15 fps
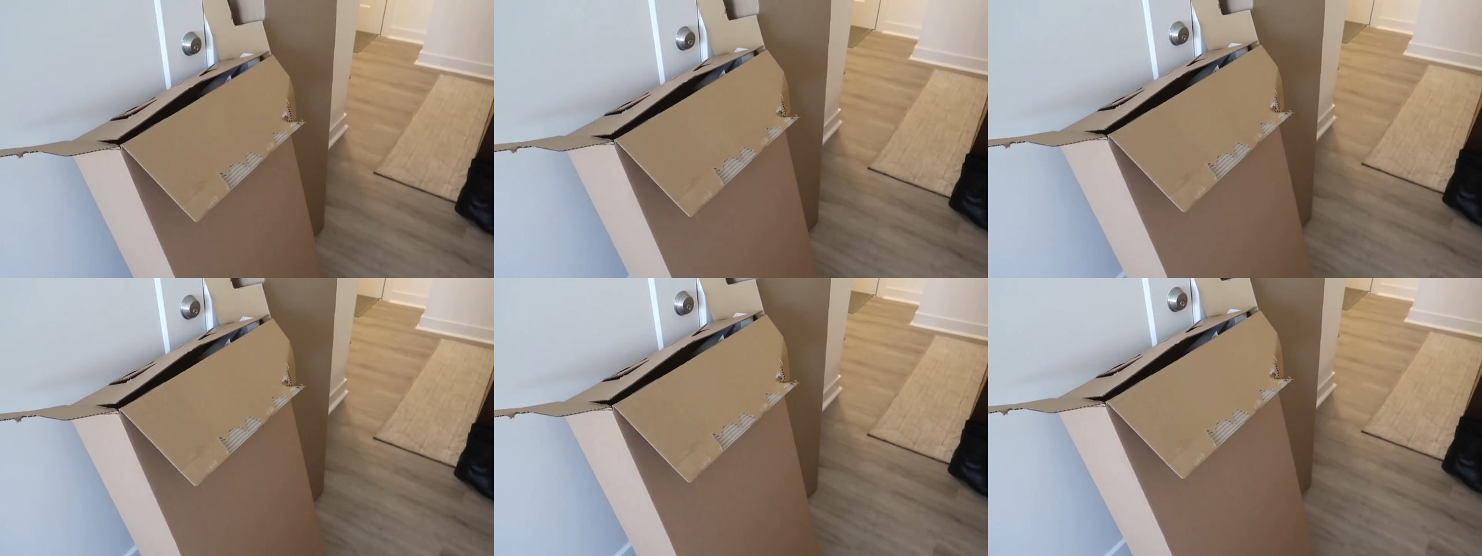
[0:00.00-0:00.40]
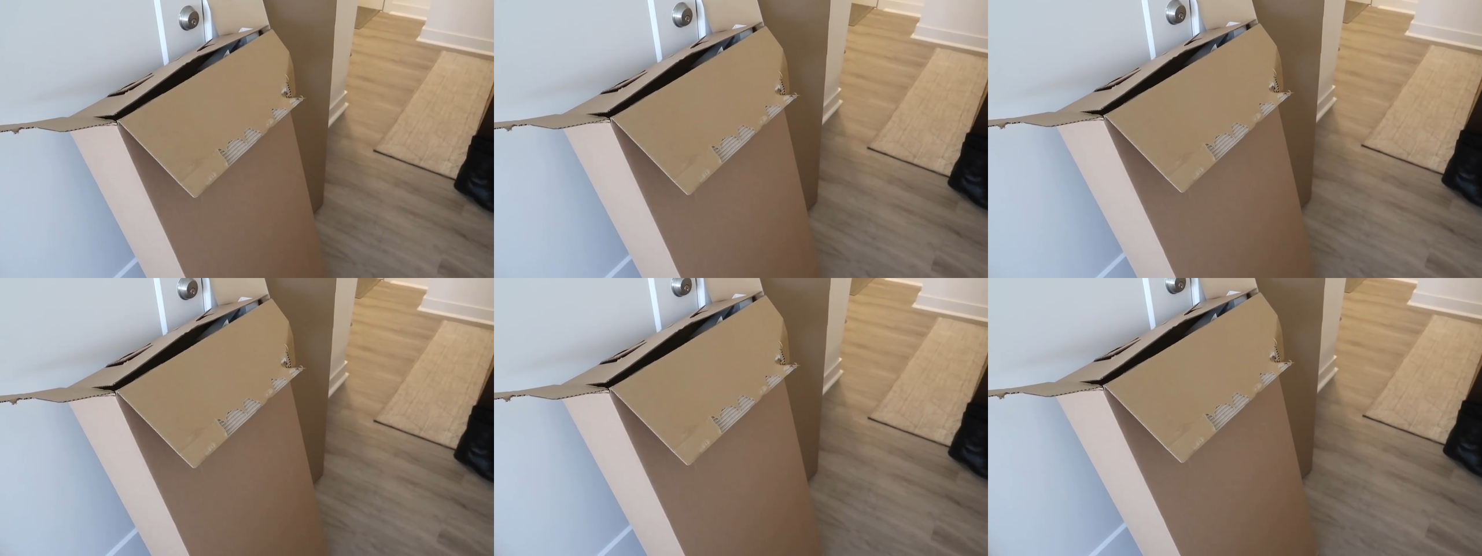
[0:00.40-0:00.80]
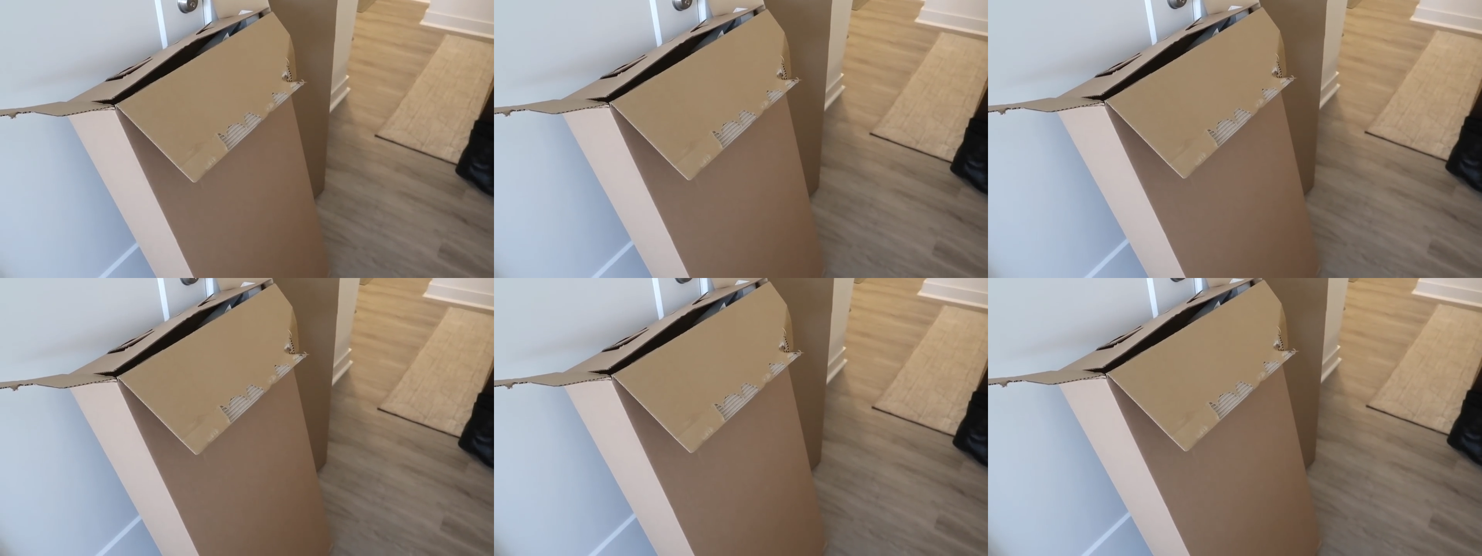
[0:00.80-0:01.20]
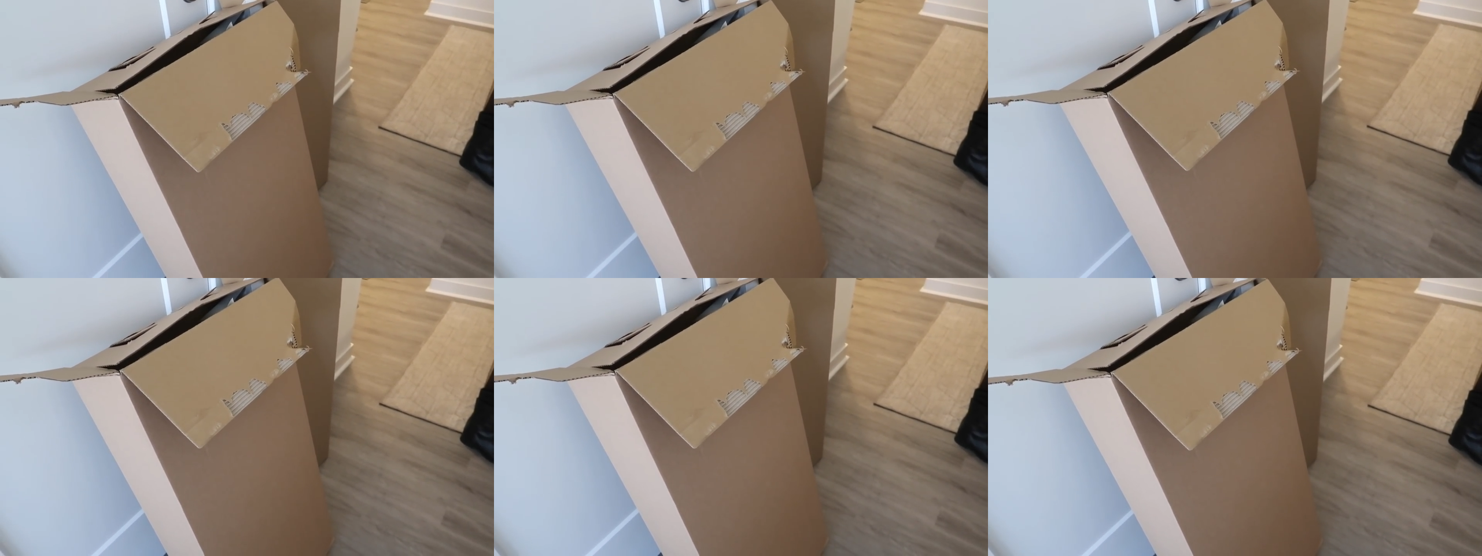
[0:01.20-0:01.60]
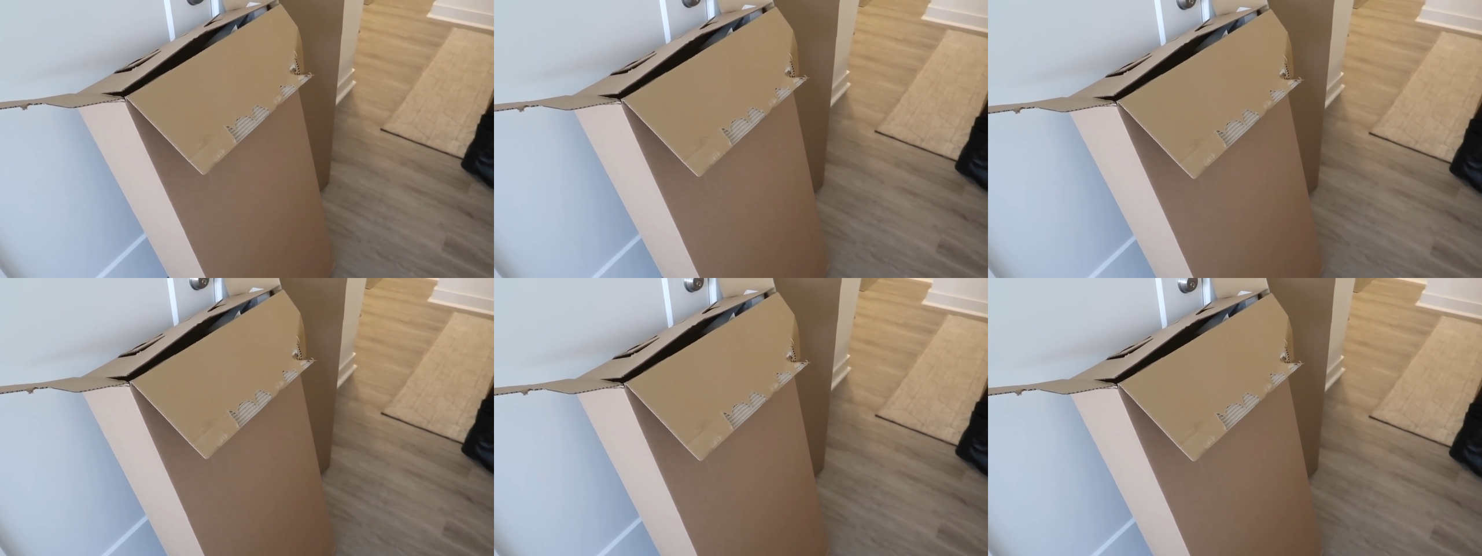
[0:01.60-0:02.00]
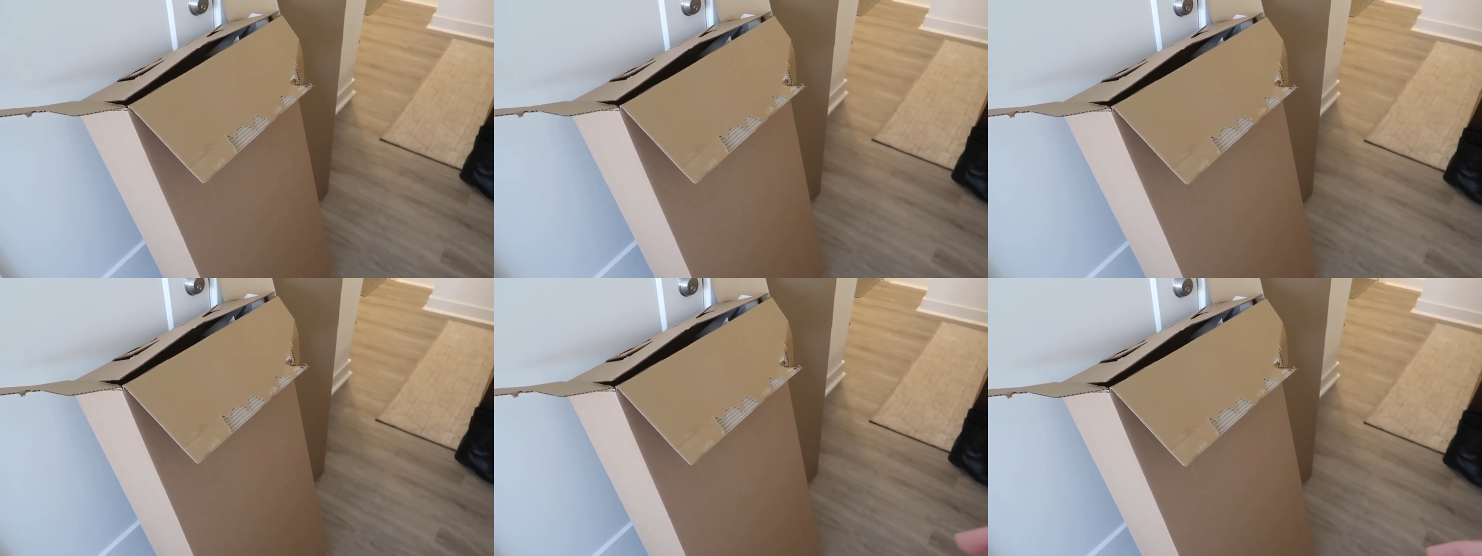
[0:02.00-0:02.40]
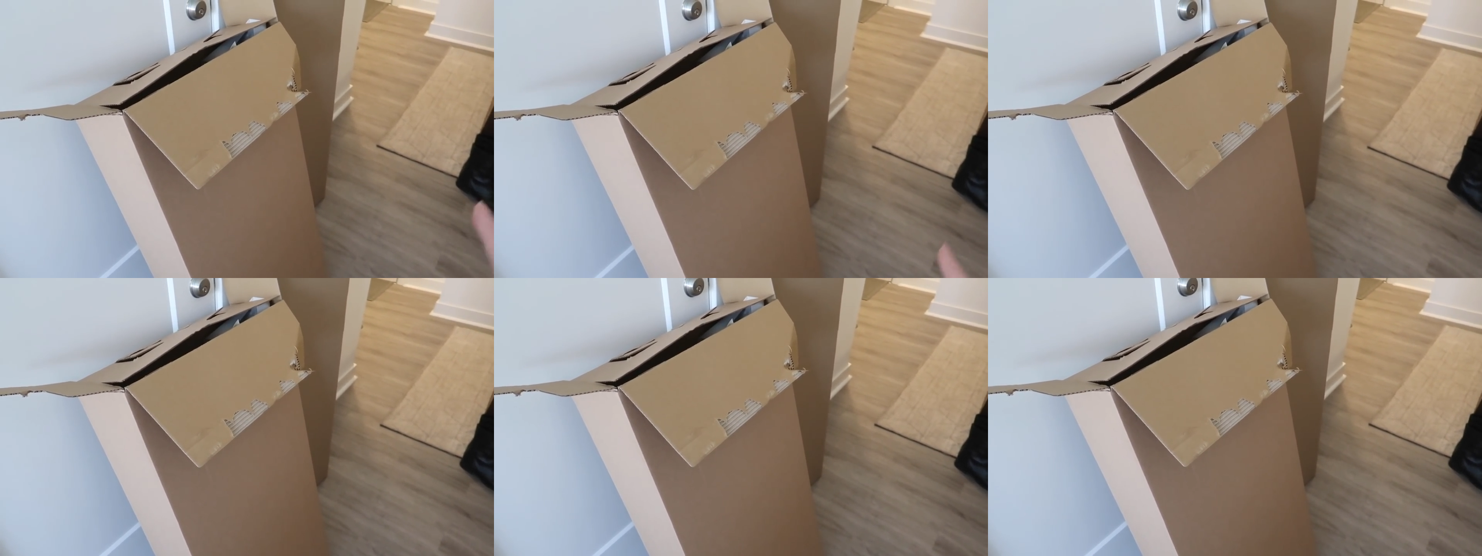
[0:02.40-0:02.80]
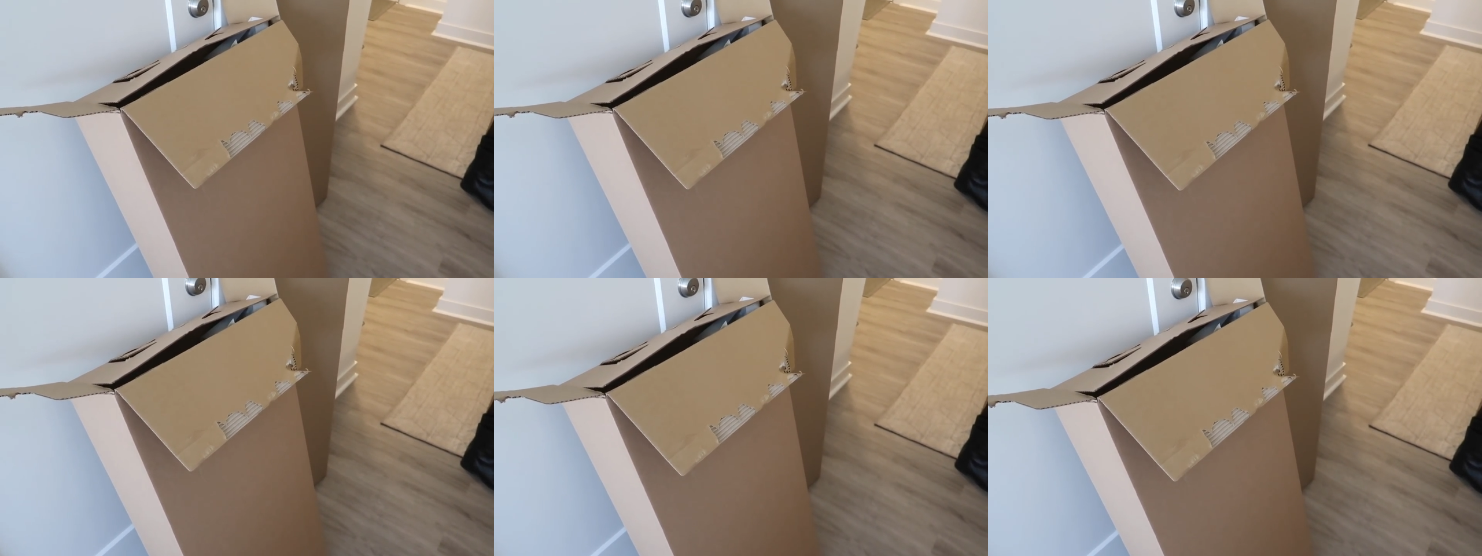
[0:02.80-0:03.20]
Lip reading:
[unreadable: no face in view]